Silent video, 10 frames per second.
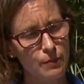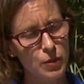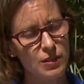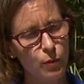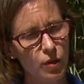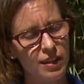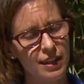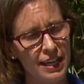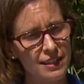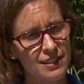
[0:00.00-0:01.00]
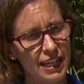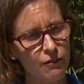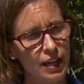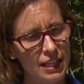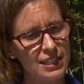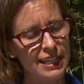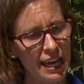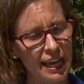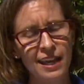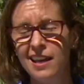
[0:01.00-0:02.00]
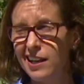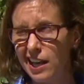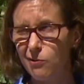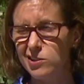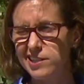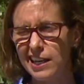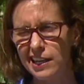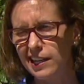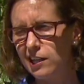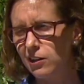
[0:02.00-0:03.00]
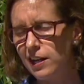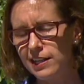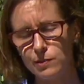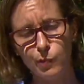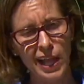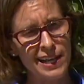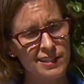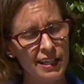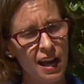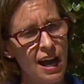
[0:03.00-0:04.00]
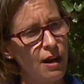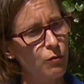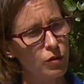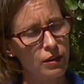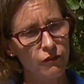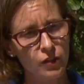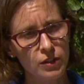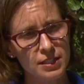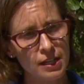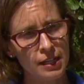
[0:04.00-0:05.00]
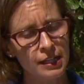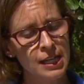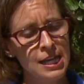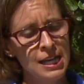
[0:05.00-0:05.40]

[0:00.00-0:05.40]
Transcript: the most important thing is to get ready today. Now we're standing here, it's blasting hot, we're in the full sun.